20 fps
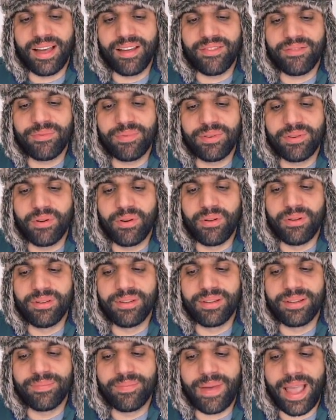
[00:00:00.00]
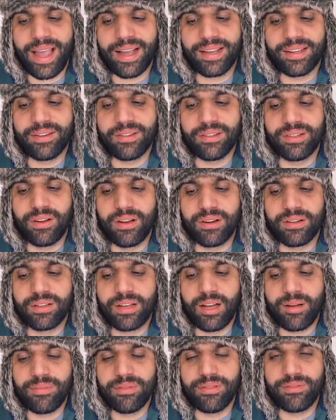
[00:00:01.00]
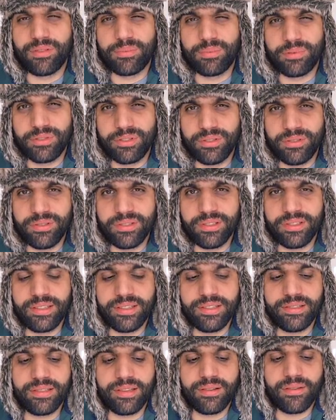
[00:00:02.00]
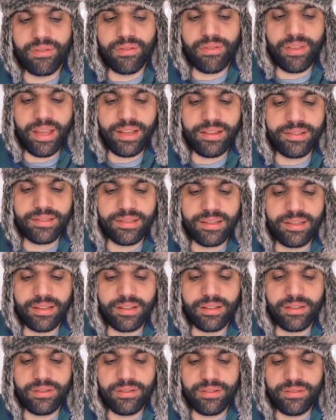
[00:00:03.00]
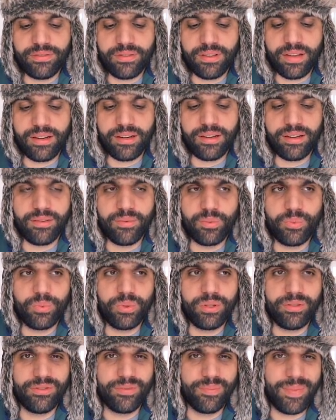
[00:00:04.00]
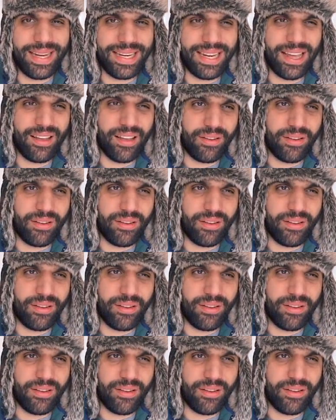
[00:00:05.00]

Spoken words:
I've been holding back on a couple of opportunities and things that I could have done that would have made